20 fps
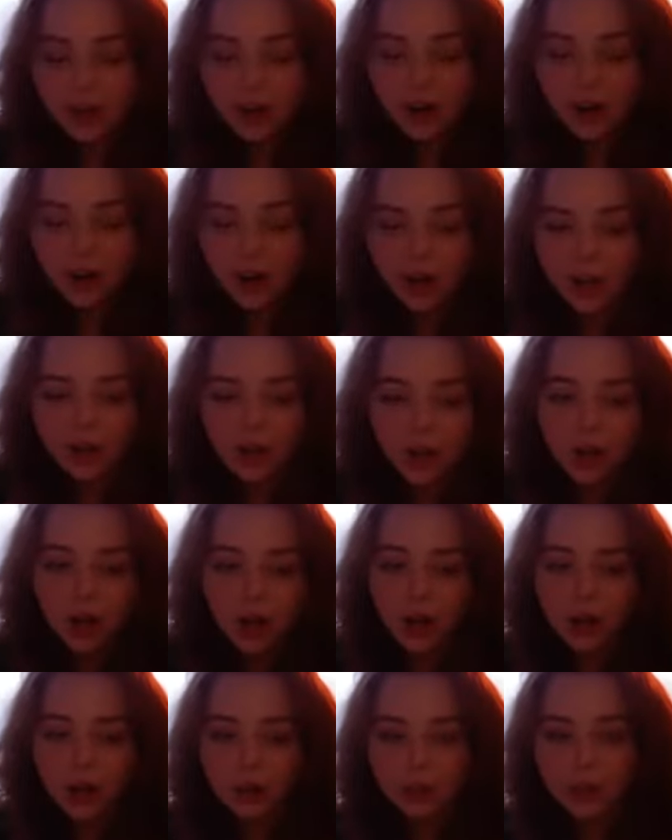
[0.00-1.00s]
on
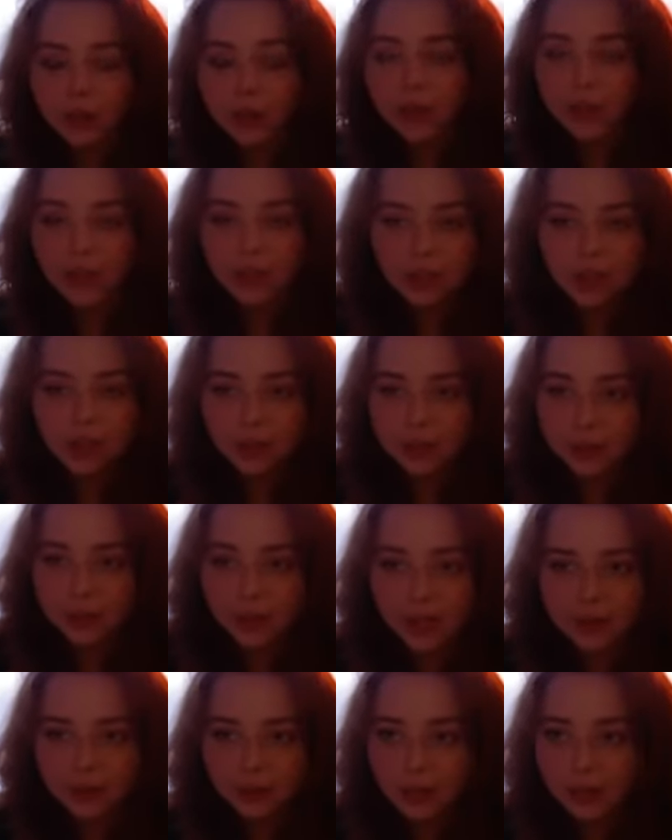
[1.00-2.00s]
all major streaming
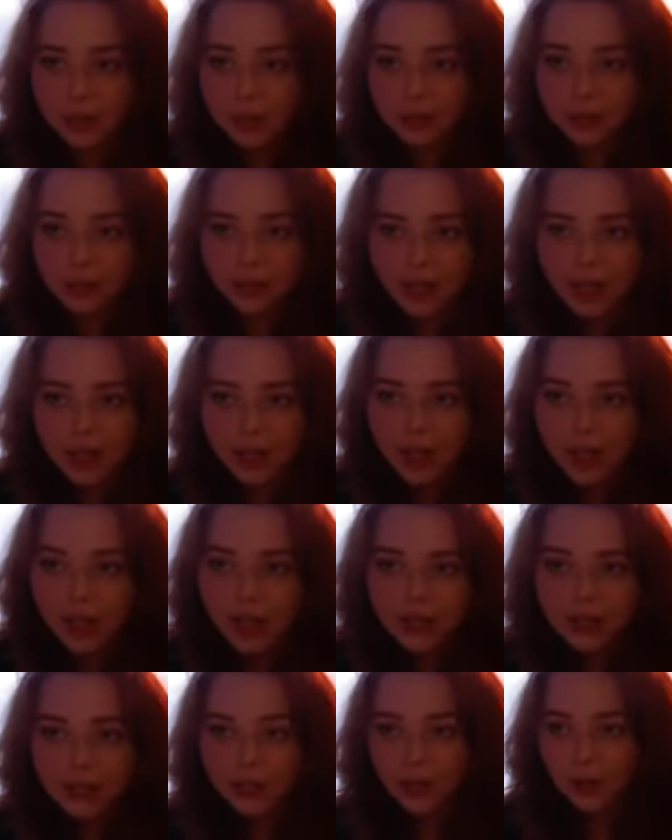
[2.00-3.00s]
platforms like
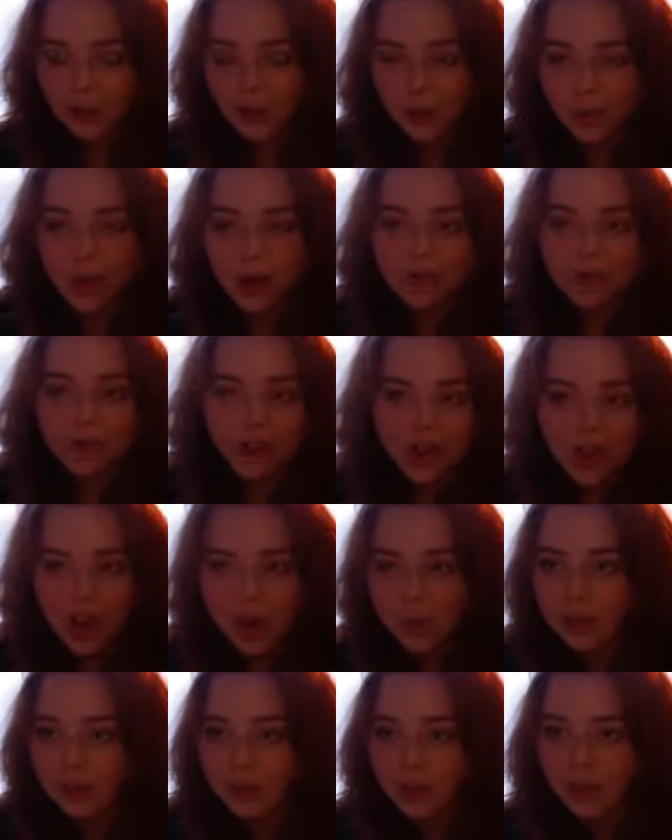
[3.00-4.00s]
iTunes, Spotify,
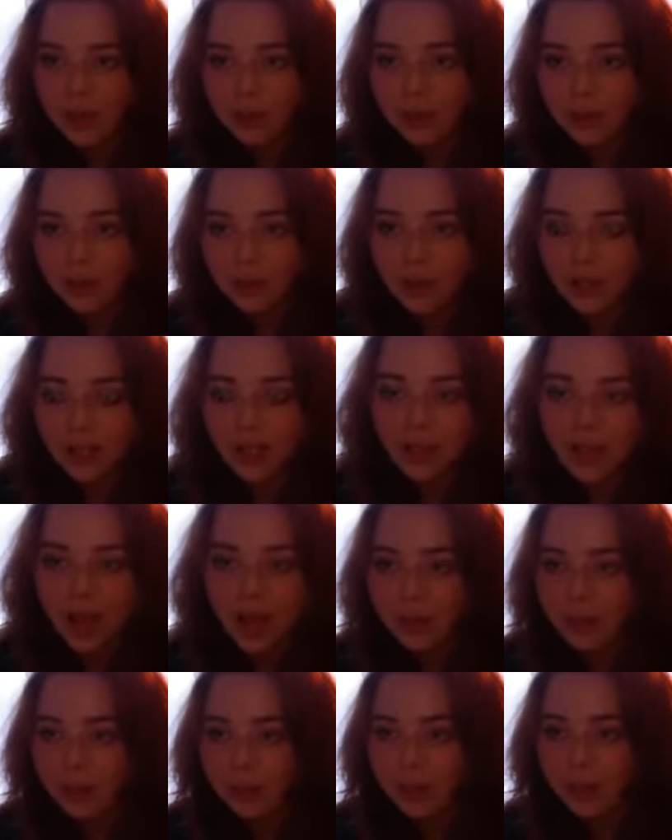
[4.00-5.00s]
Amazon Music,
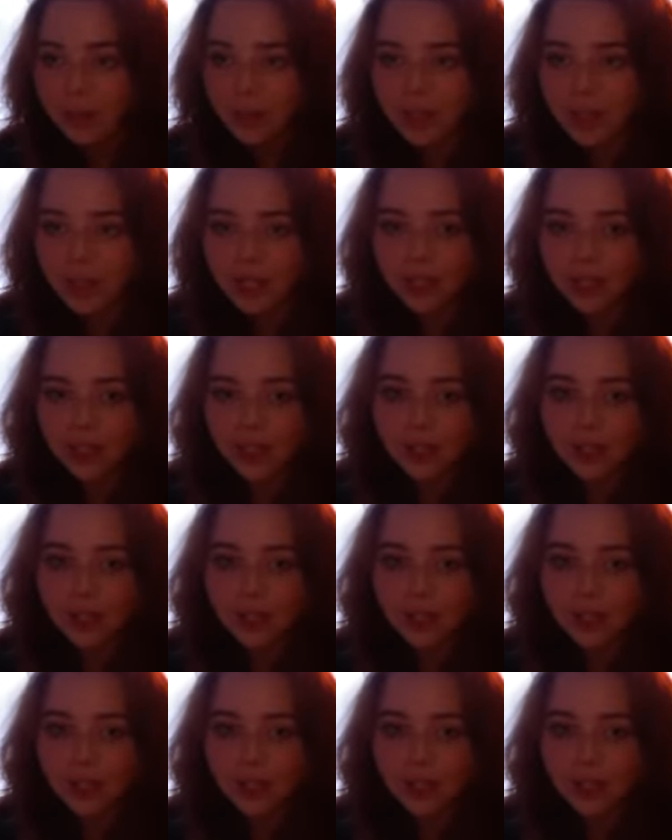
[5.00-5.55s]
Apple Music,